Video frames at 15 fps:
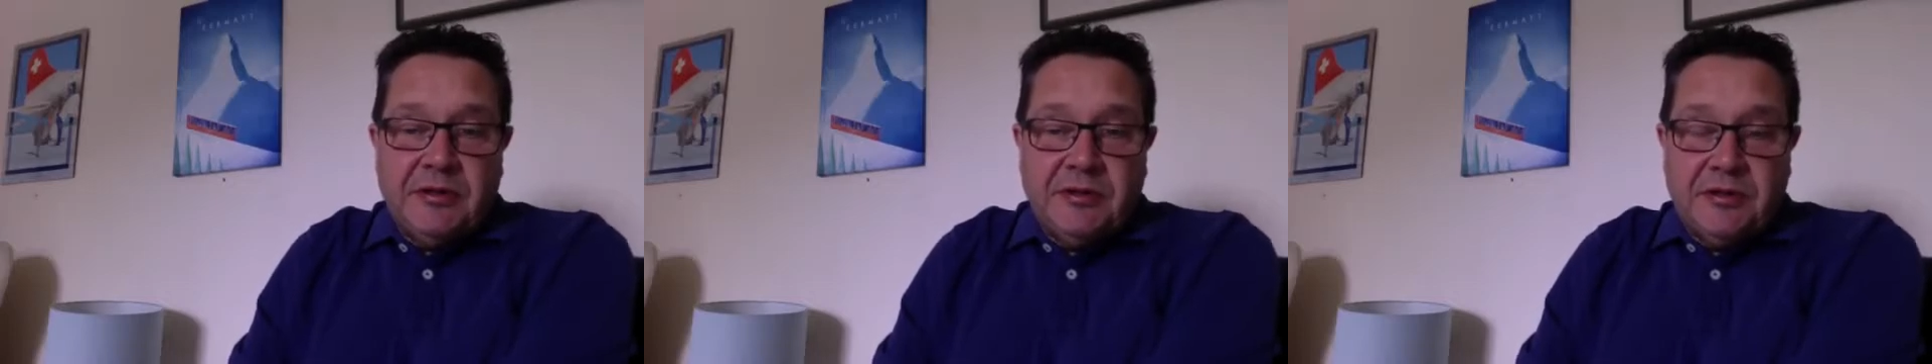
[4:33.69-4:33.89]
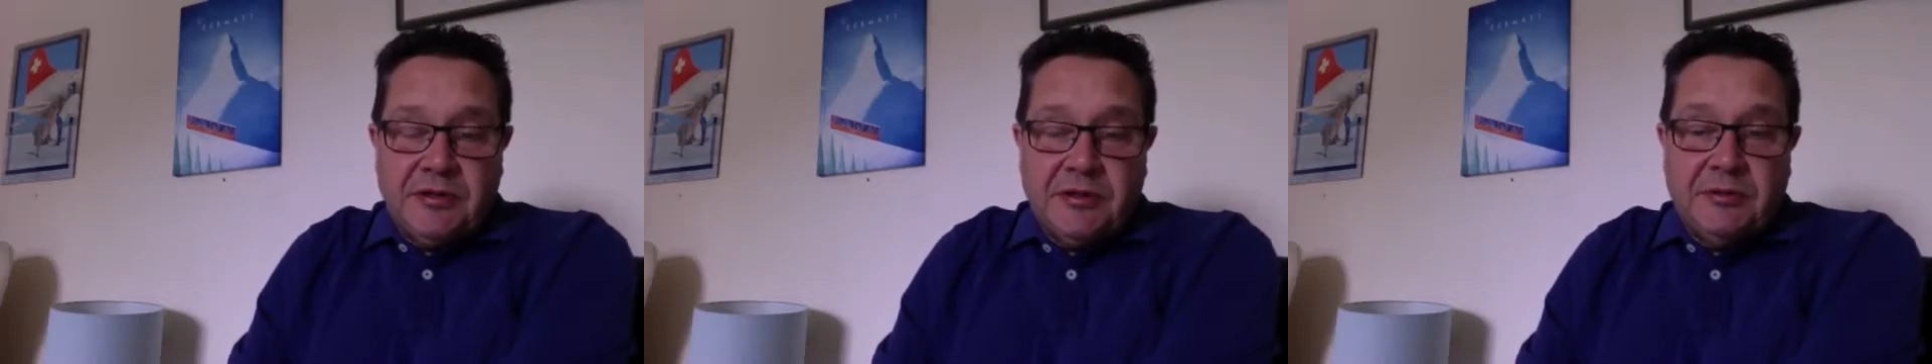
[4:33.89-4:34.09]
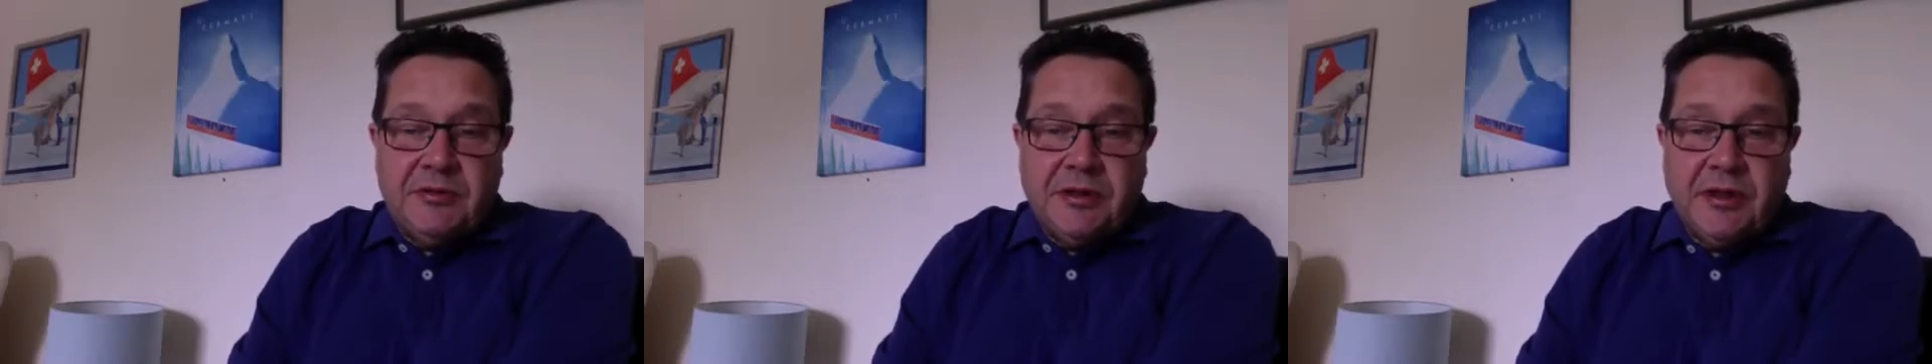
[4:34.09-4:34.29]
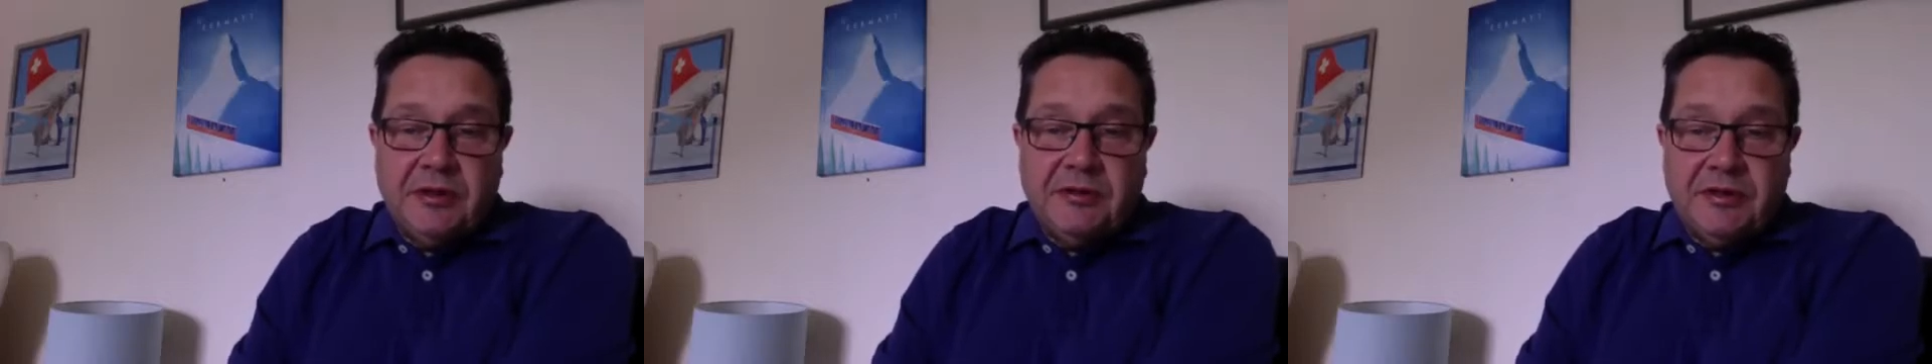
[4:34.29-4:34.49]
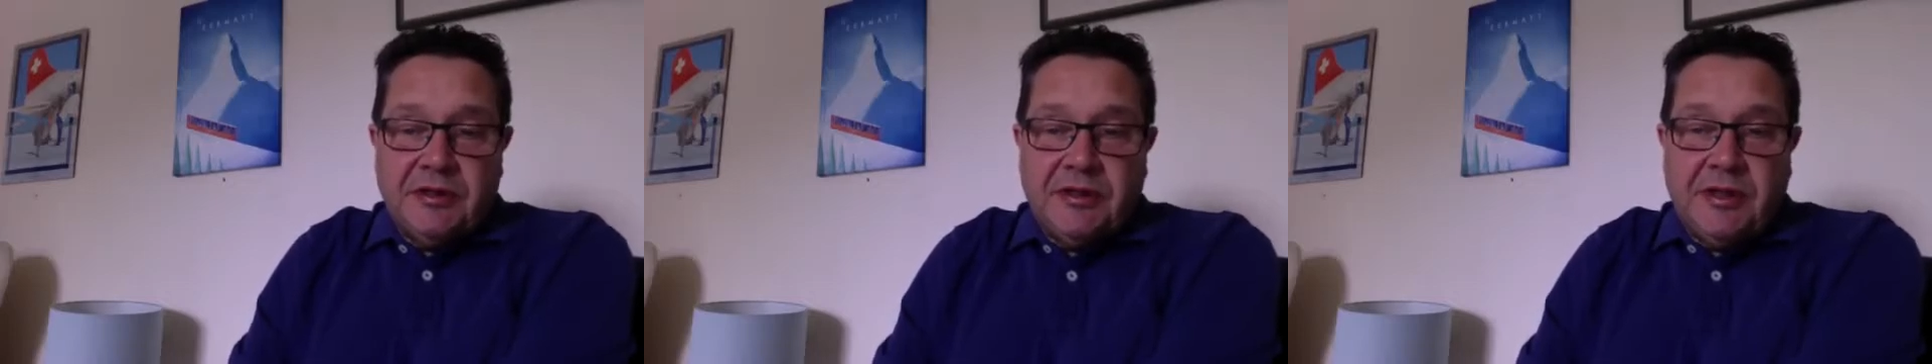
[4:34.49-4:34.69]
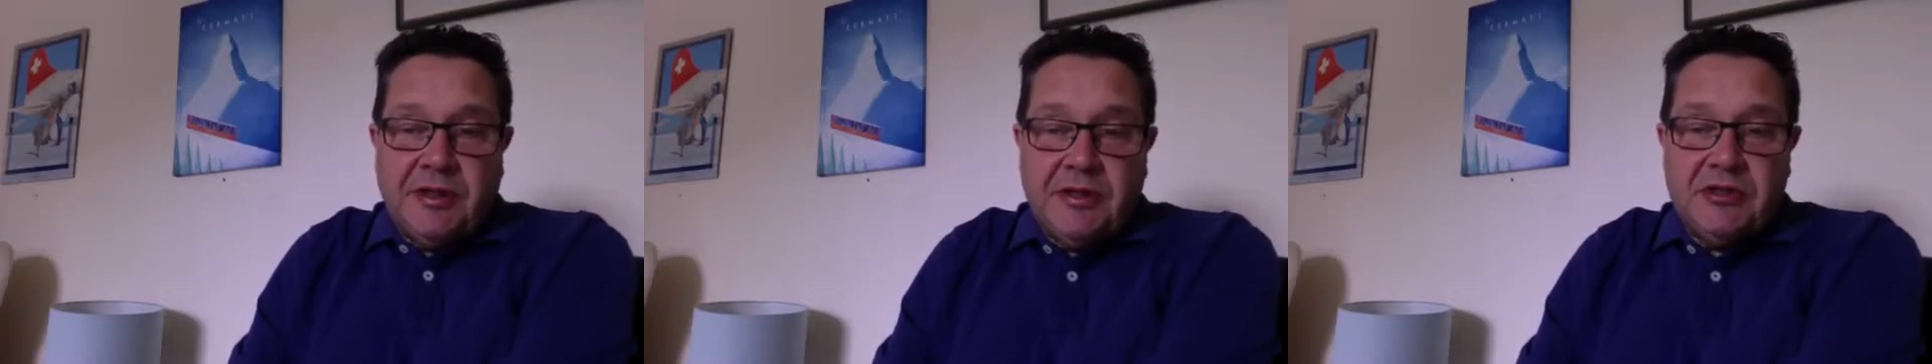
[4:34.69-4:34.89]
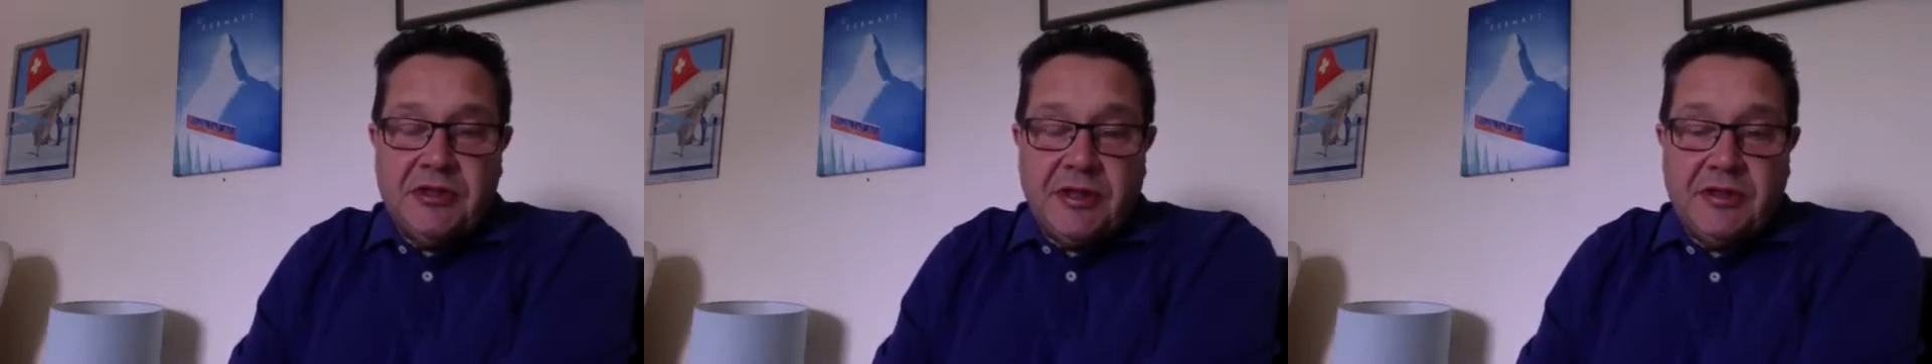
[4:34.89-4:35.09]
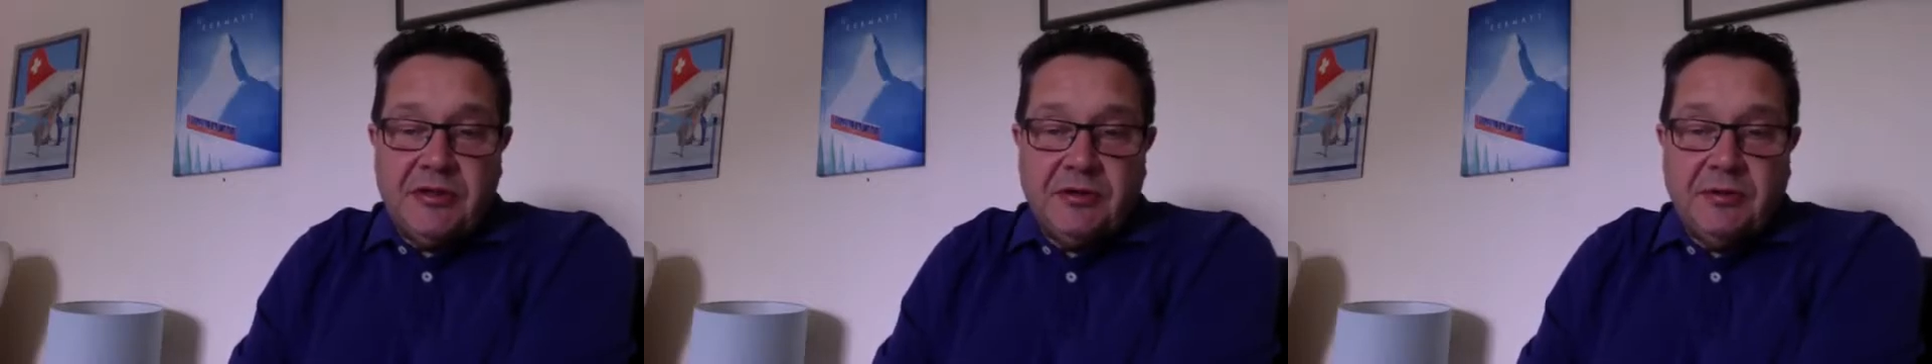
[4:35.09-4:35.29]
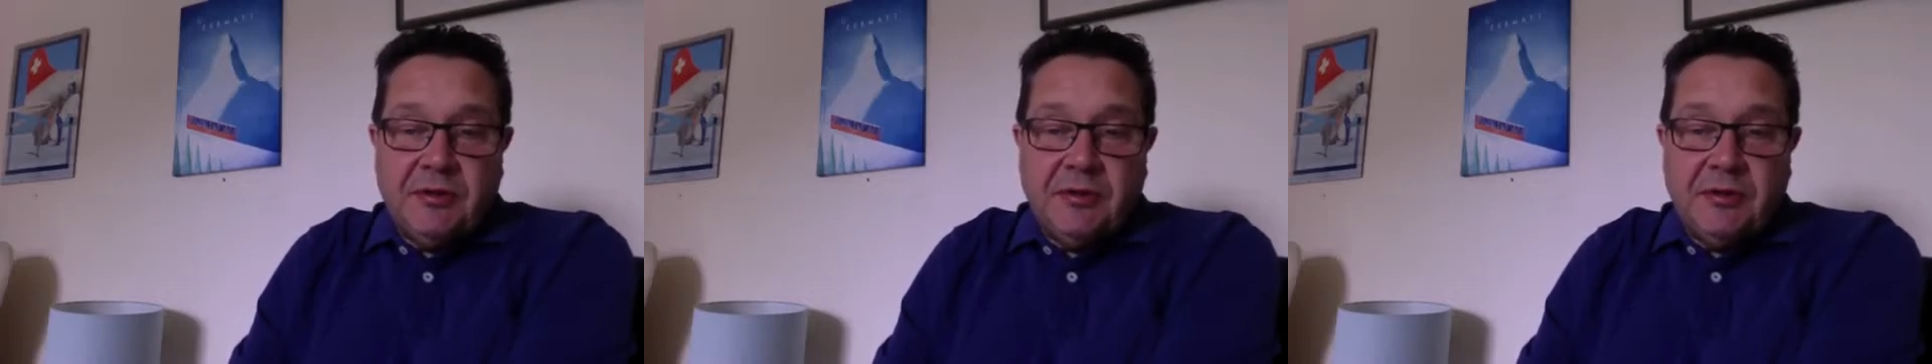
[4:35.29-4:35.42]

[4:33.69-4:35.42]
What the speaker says: to kind of engender